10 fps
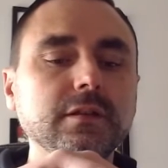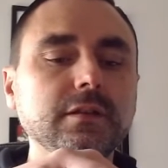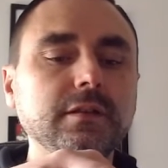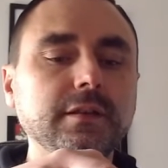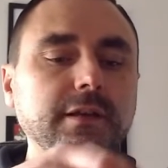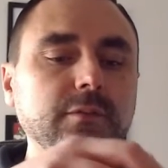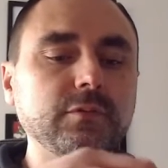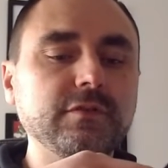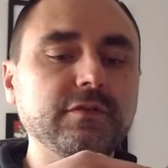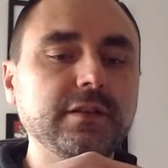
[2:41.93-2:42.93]
Then
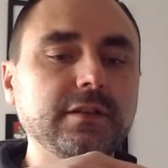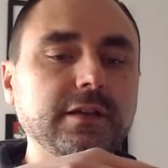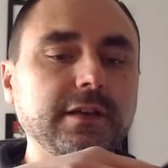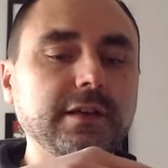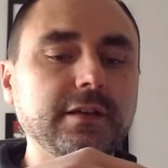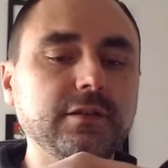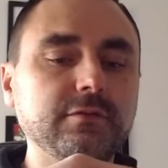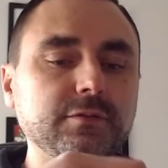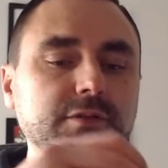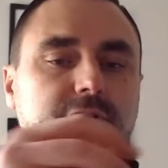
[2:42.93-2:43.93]
within there you
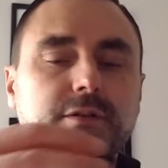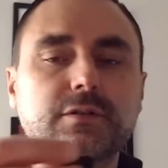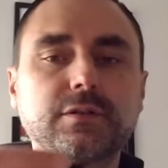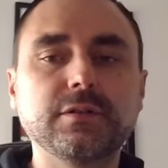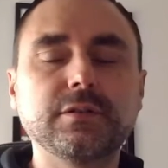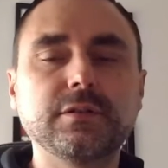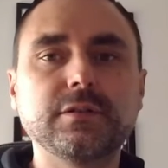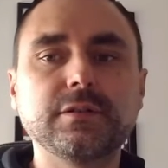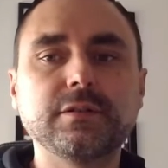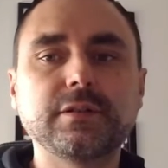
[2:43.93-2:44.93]
also got
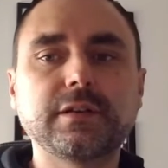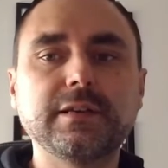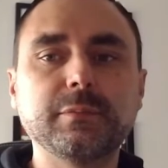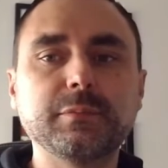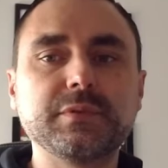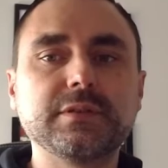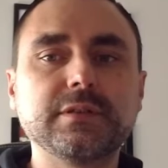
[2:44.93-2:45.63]
the clips,